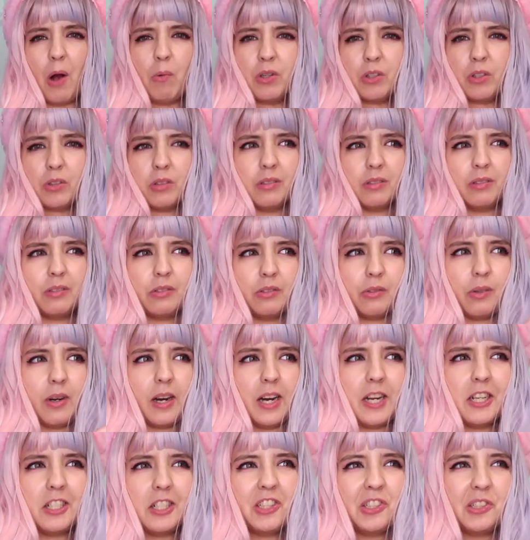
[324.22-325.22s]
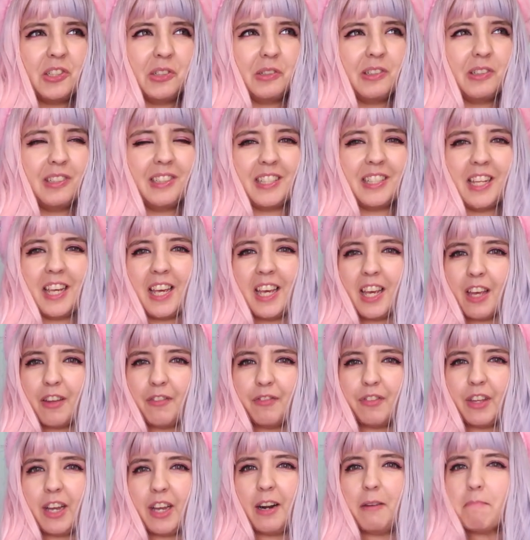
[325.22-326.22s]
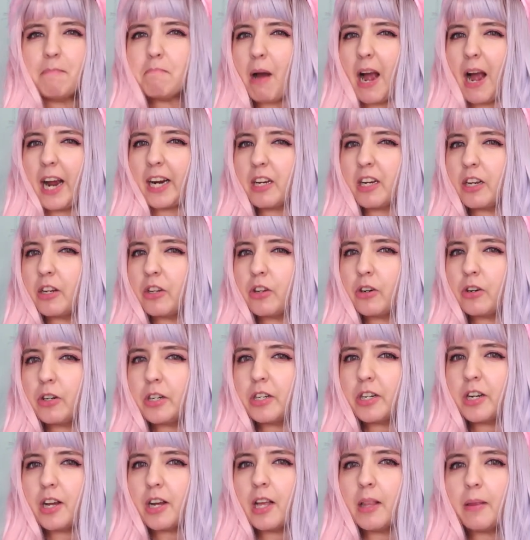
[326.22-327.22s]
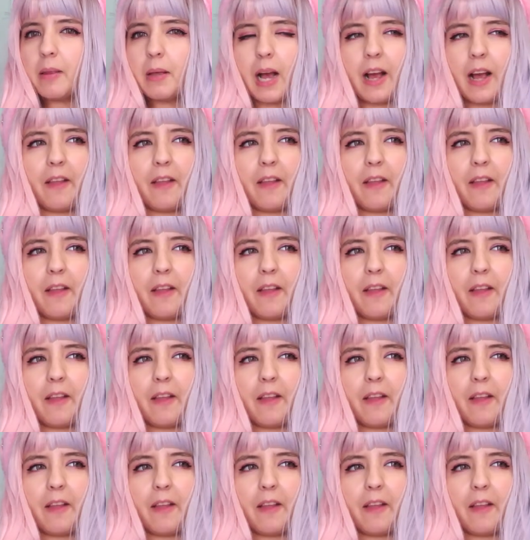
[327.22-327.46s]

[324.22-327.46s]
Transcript: I was trying to see if they're magnet or not,